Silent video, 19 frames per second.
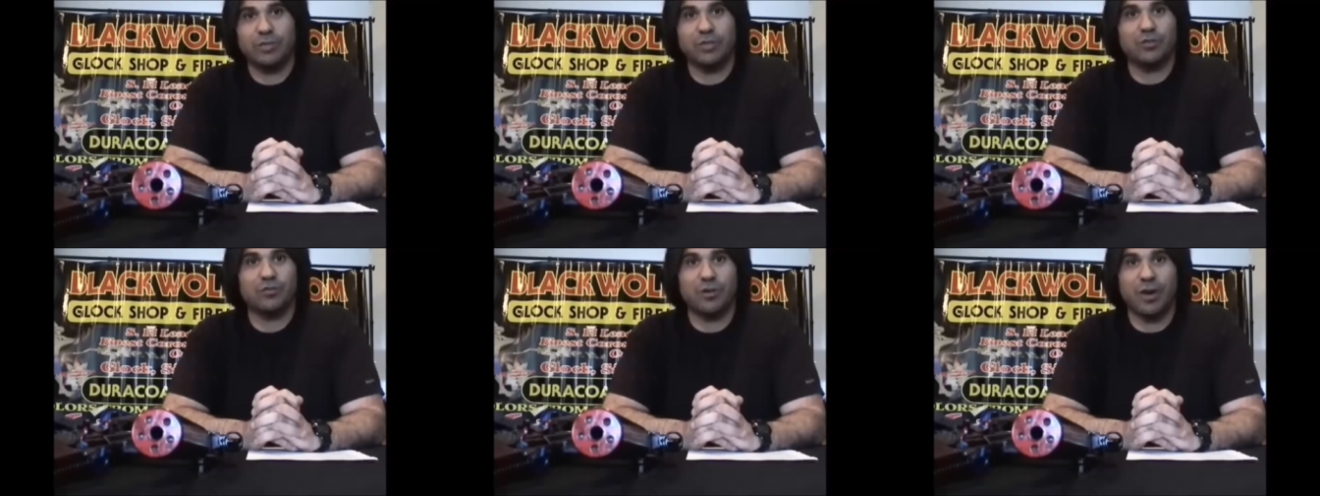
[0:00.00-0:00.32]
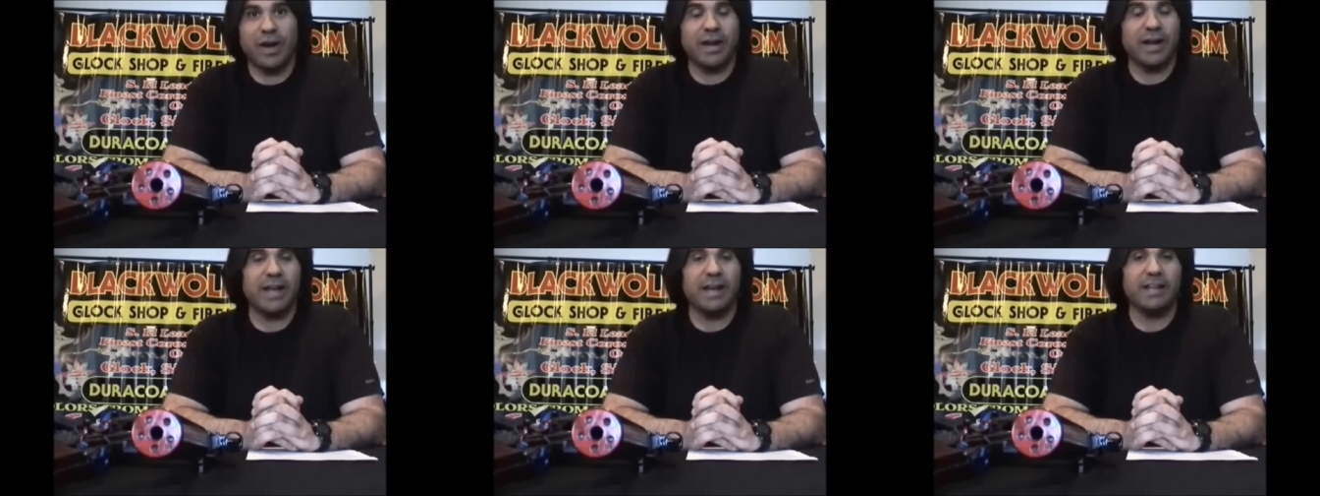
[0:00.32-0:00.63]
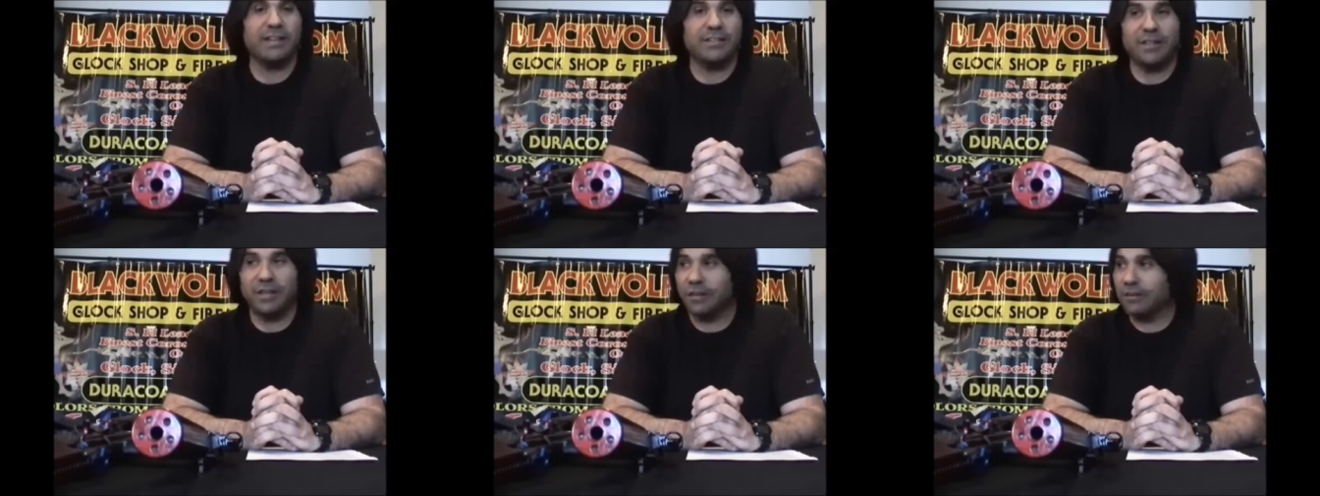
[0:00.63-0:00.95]
trade
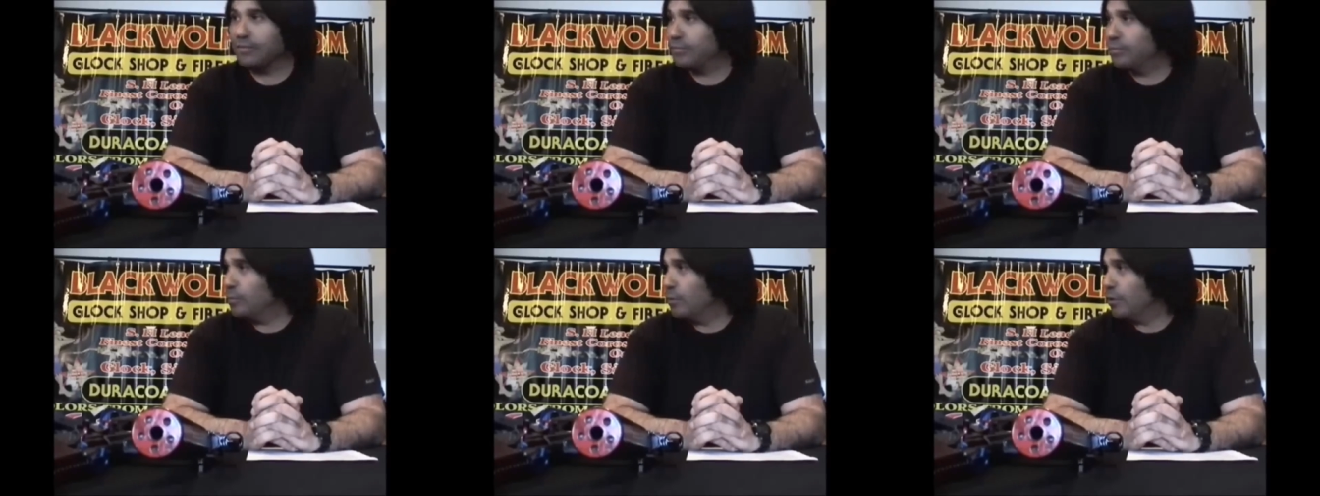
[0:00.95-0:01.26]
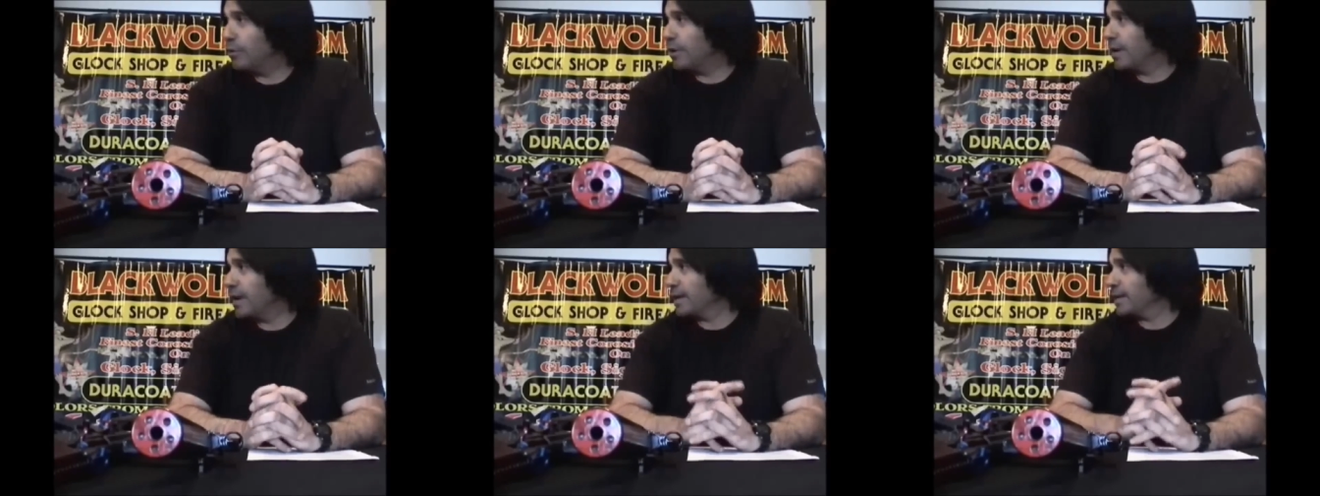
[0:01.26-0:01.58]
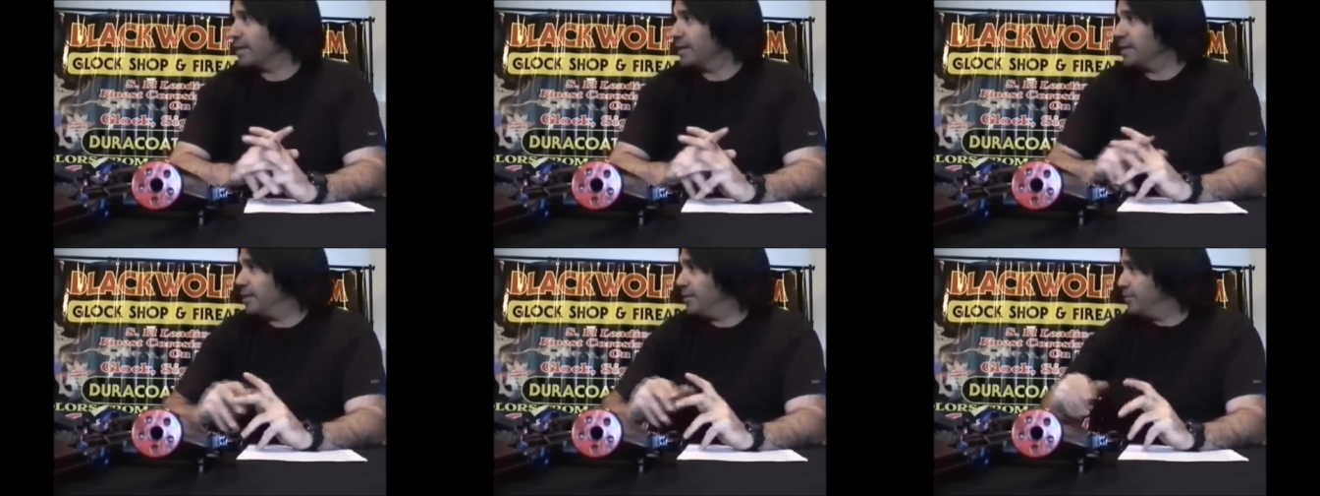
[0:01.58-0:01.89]
anything in Florida. I
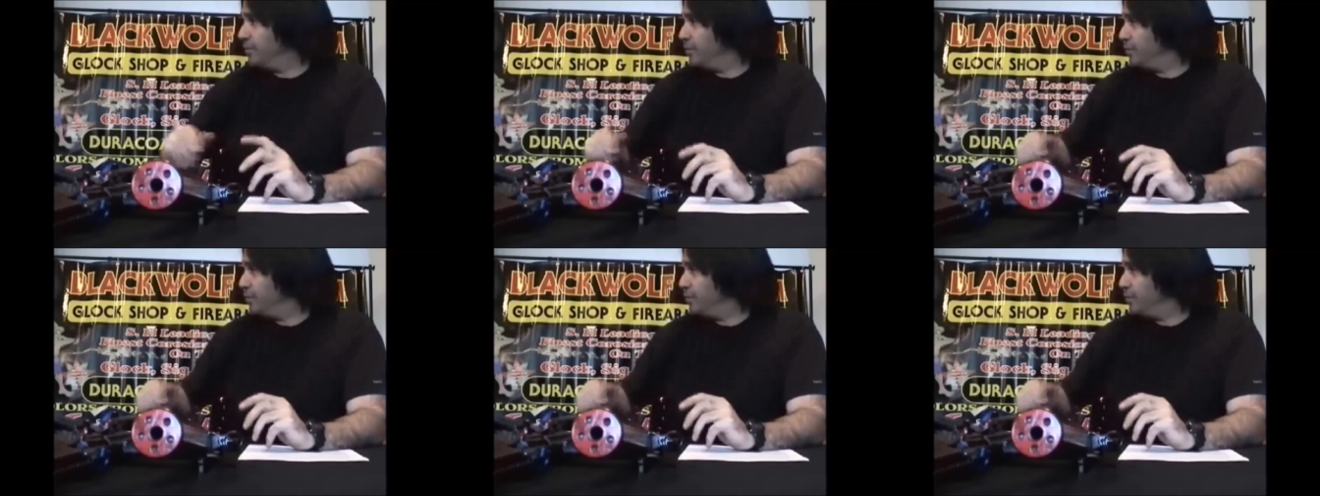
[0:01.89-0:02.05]
can